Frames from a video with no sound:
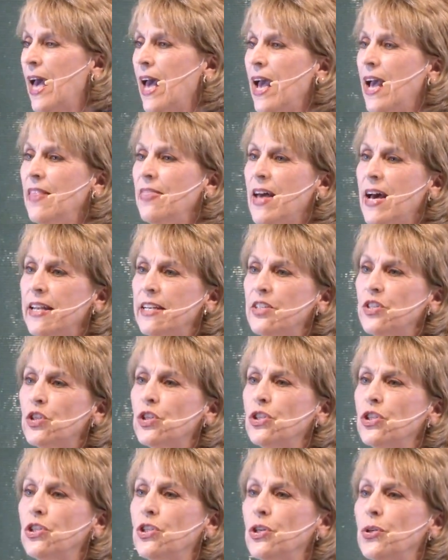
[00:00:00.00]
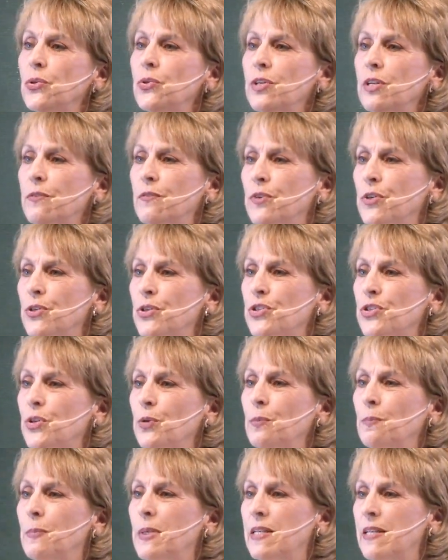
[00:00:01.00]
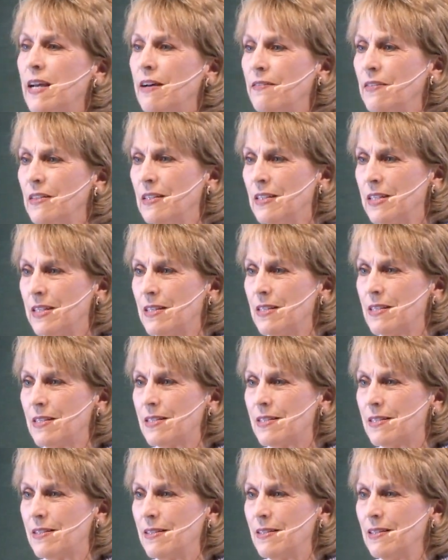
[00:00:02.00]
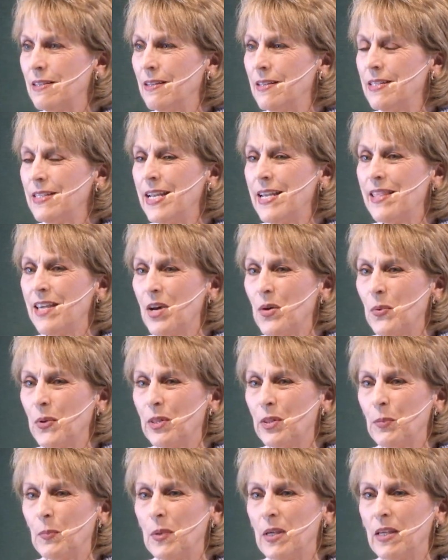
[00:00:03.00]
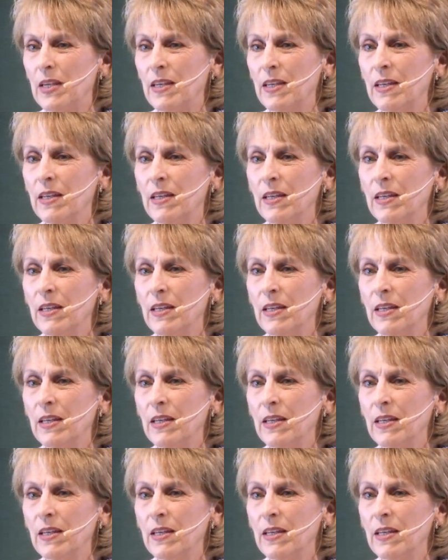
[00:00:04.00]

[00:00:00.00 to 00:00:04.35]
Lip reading: And that is universal benevolence. Say that with me.